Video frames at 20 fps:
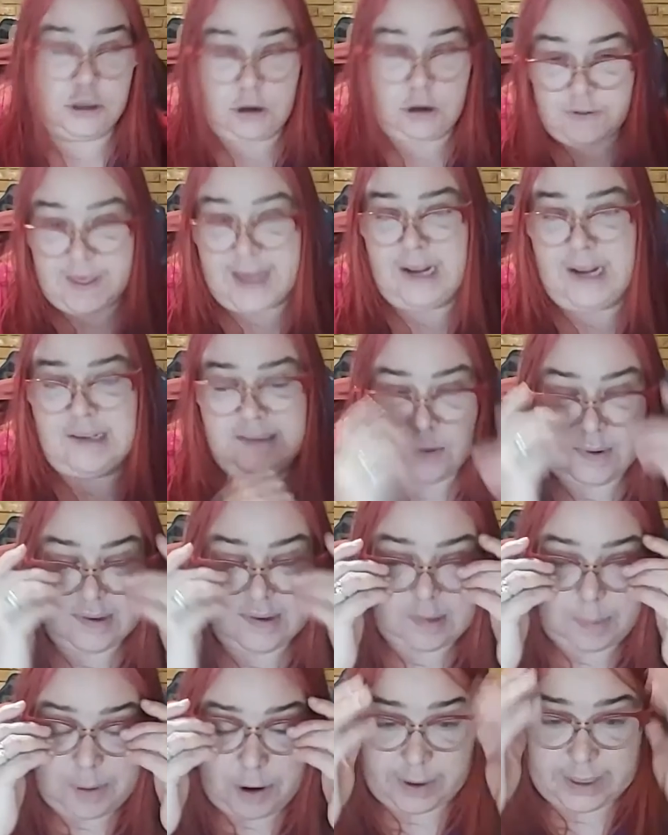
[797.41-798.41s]
then because there was a
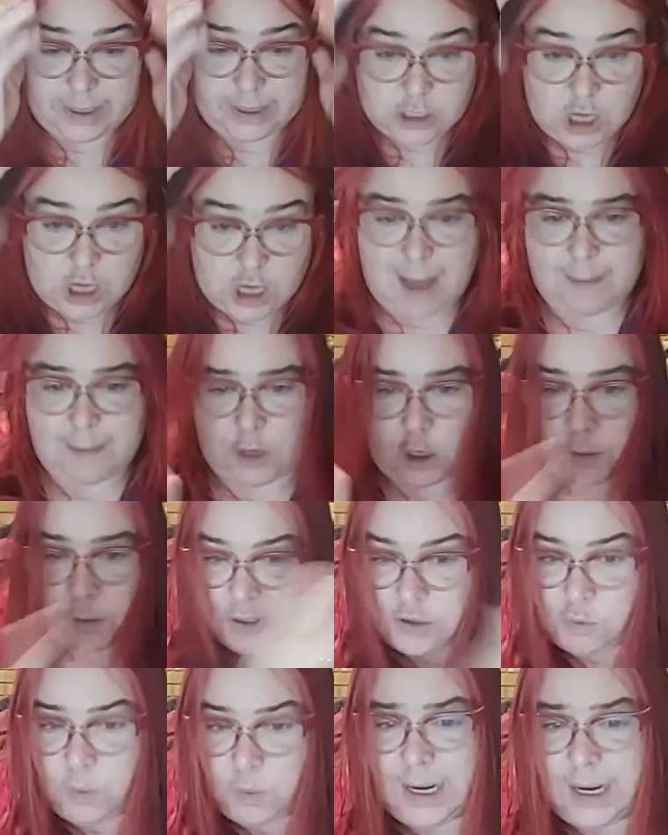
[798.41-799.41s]
period of time, you know,
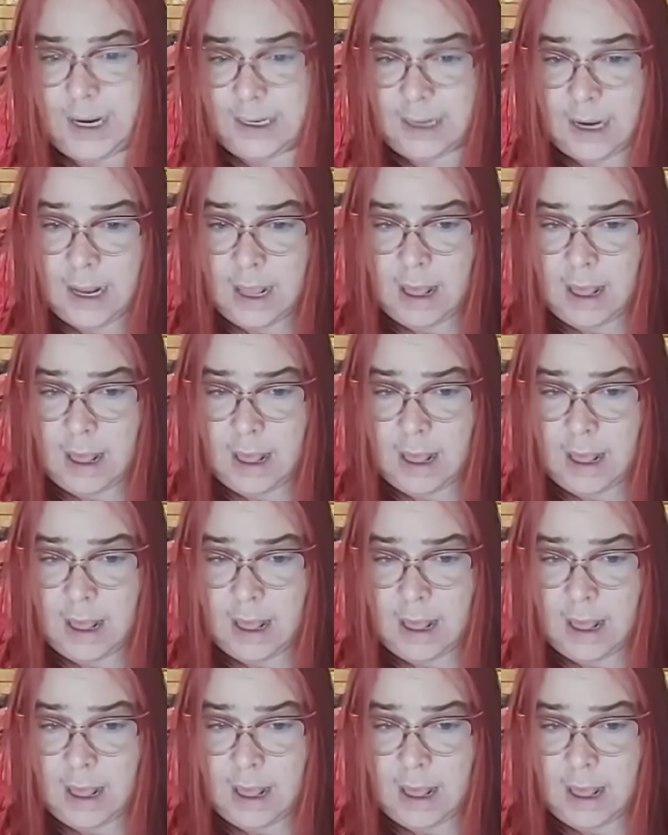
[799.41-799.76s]
between